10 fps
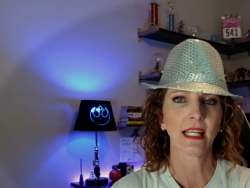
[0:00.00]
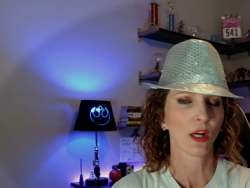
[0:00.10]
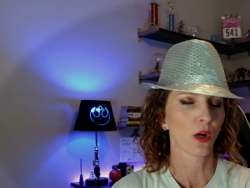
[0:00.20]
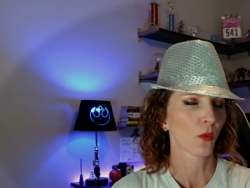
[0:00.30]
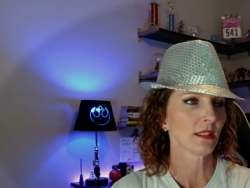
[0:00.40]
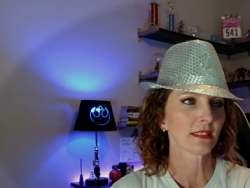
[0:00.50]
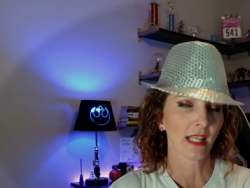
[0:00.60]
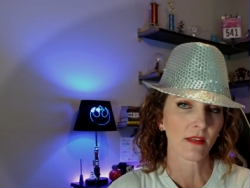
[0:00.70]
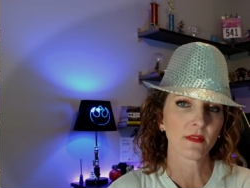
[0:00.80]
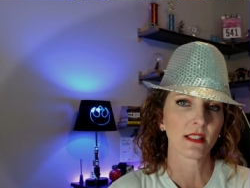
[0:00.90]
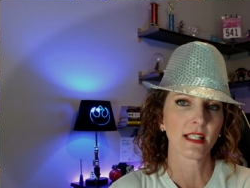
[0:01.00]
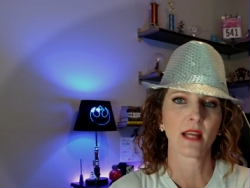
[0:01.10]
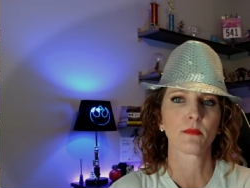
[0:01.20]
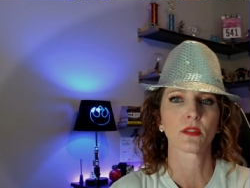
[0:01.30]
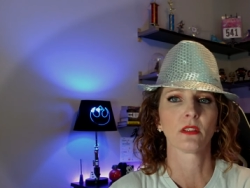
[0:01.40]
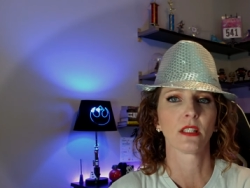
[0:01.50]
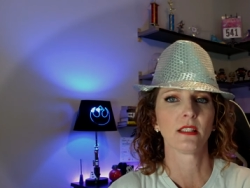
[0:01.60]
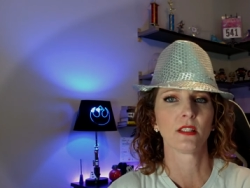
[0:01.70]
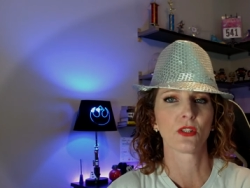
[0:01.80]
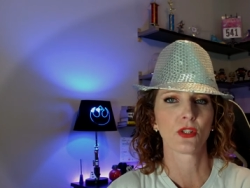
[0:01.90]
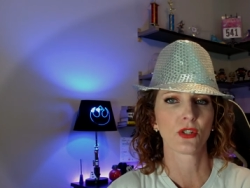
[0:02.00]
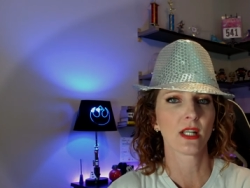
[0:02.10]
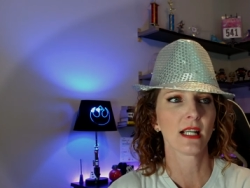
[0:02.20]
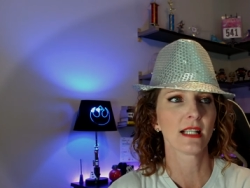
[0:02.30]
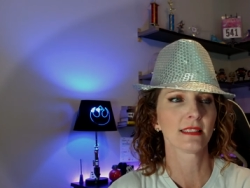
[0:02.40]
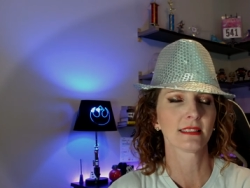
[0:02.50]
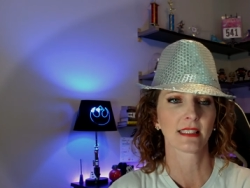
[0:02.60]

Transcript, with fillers: He always saves the damsel in distress.